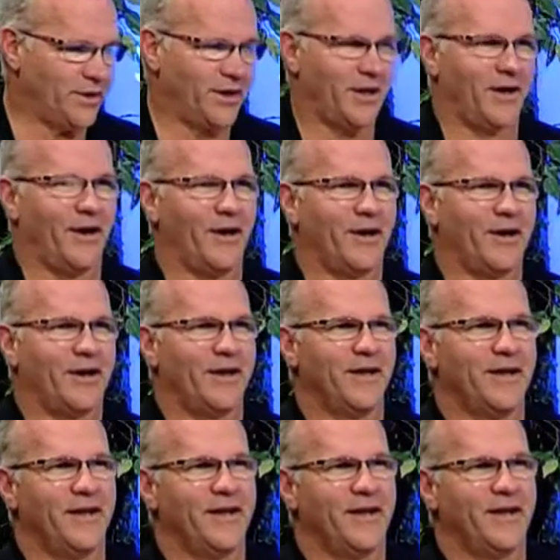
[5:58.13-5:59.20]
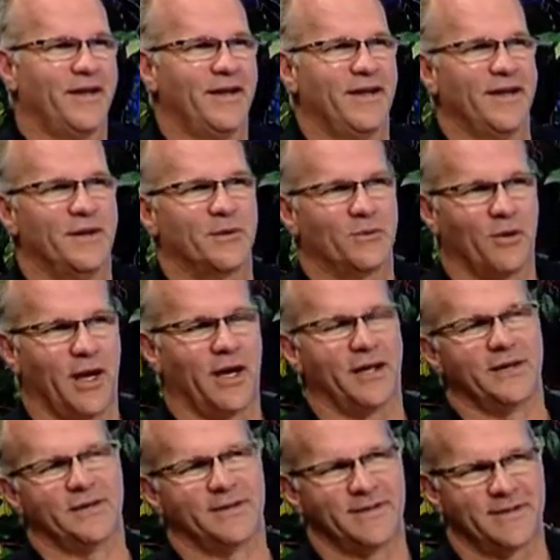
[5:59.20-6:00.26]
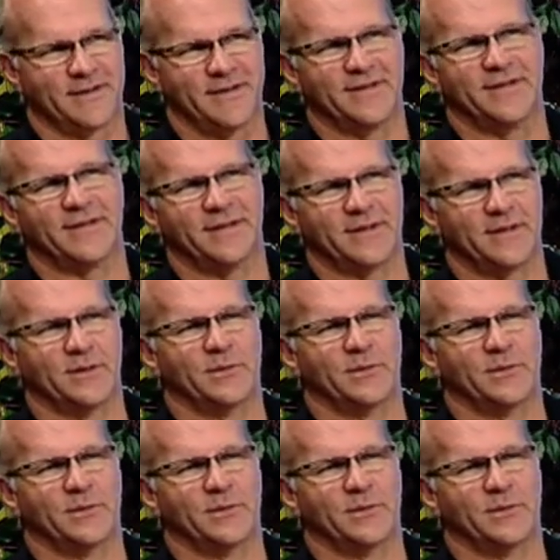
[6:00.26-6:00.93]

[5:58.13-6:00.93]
August eighth is a Thursday, so right. Probably that Tuesday.